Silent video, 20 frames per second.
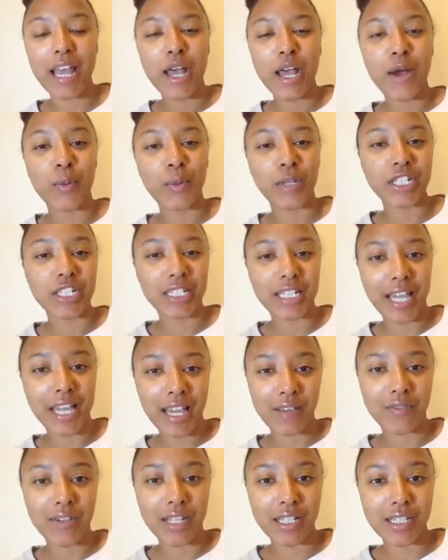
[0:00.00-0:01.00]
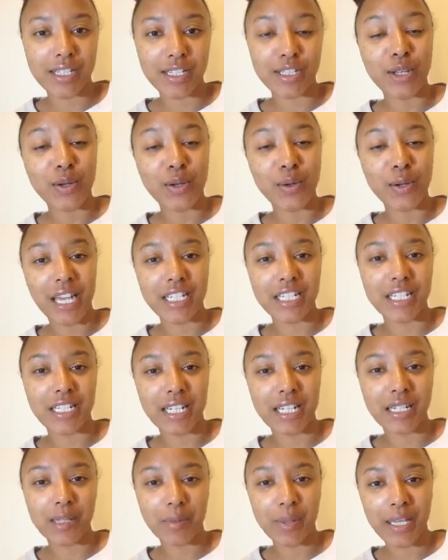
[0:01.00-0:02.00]
which gave us location
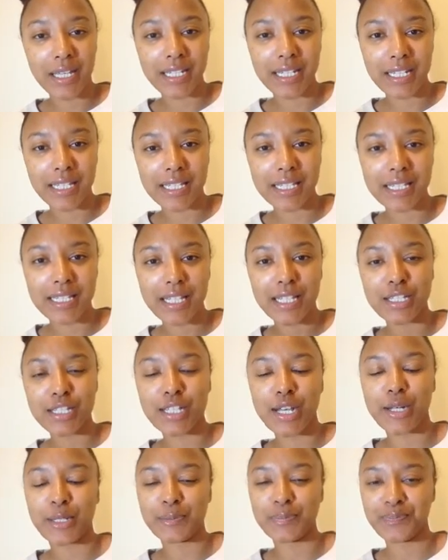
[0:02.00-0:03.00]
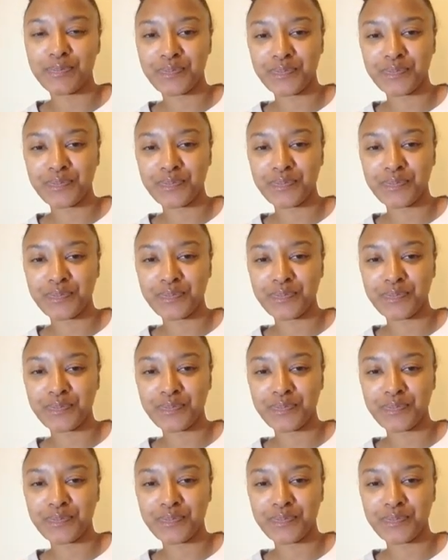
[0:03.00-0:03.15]
independence. So